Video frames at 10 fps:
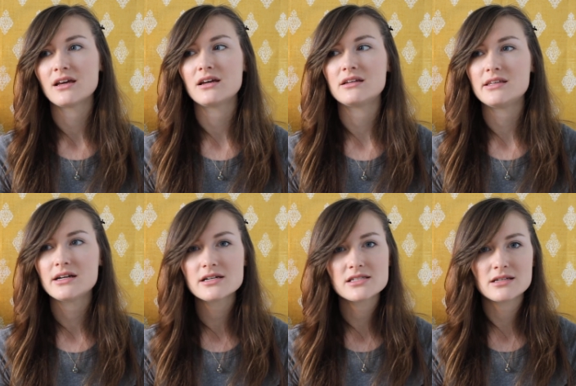a
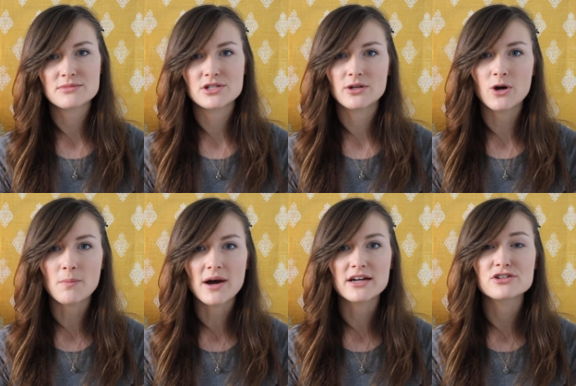year seems to go
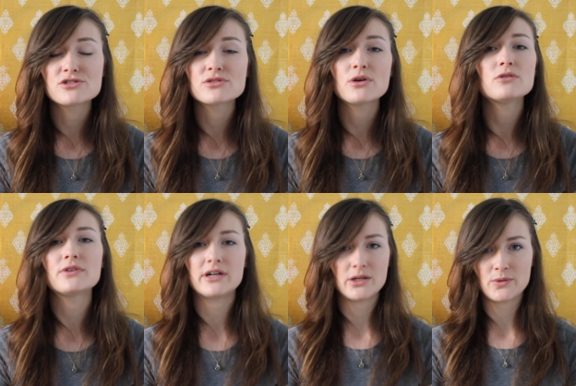by so
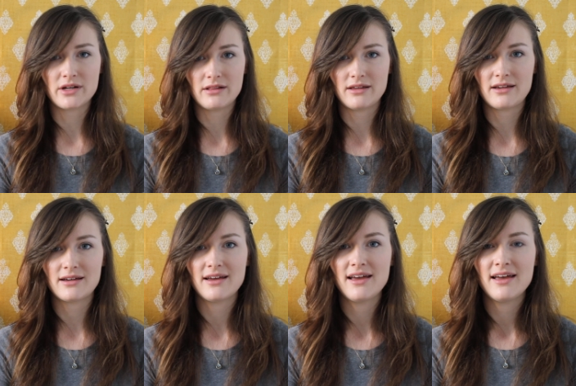very
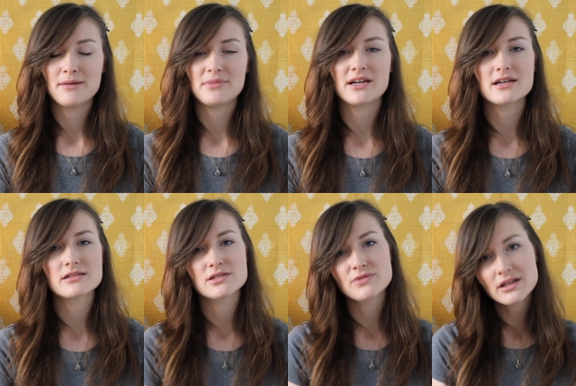quickly because
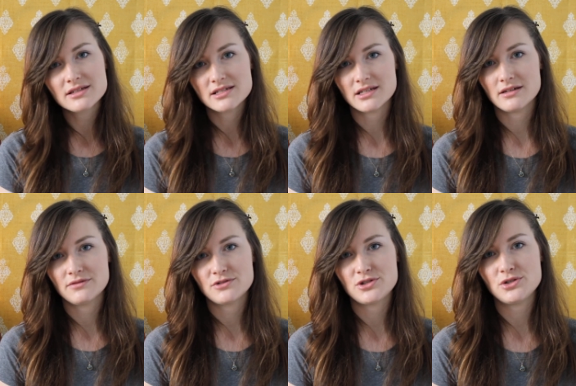it's
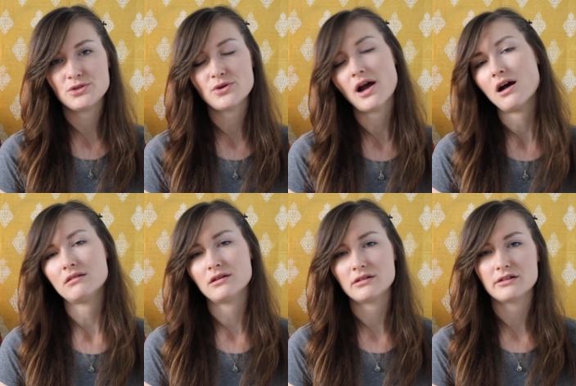relative to how
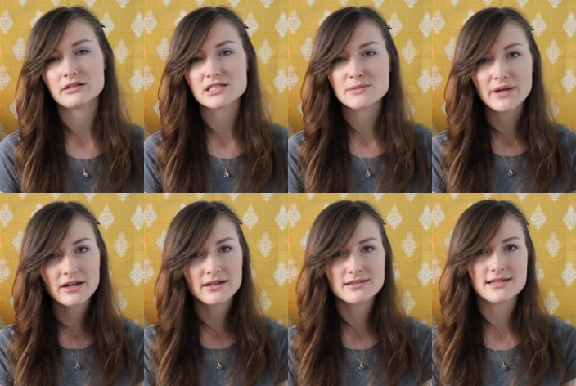long your
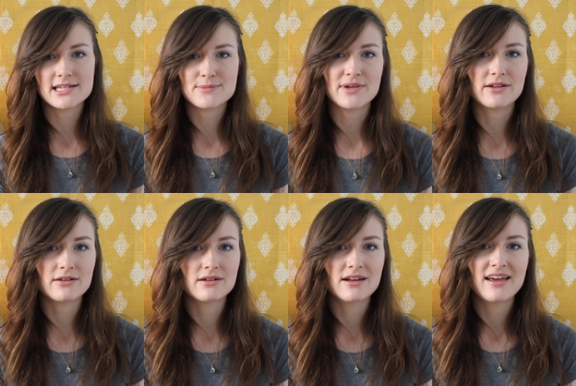experience has
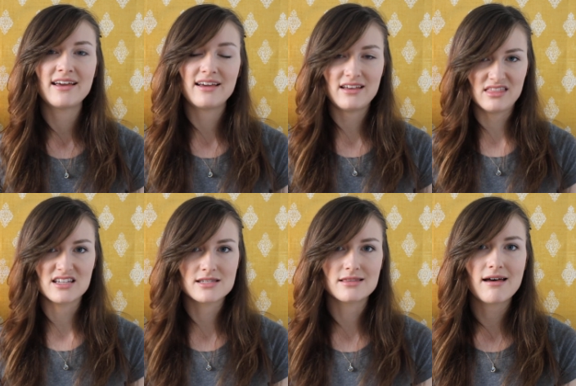been in
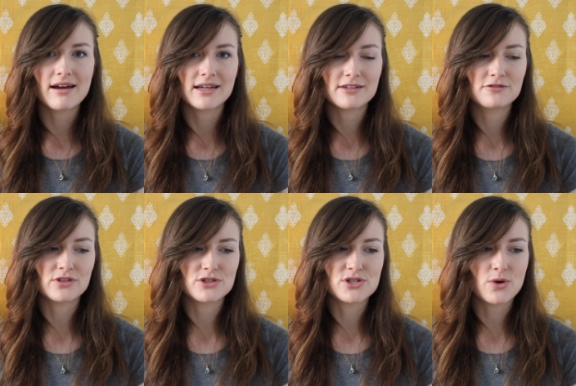this life.
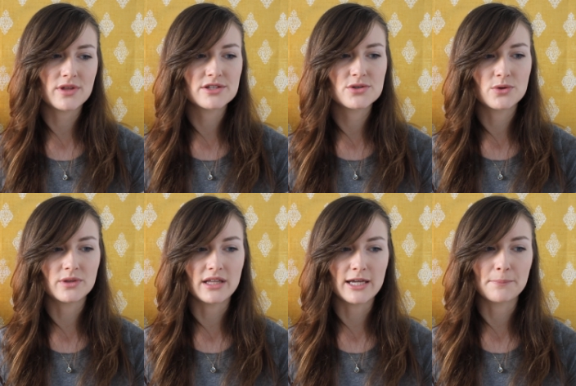And so that's
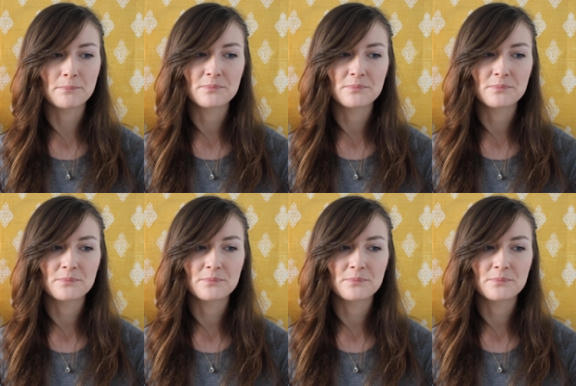only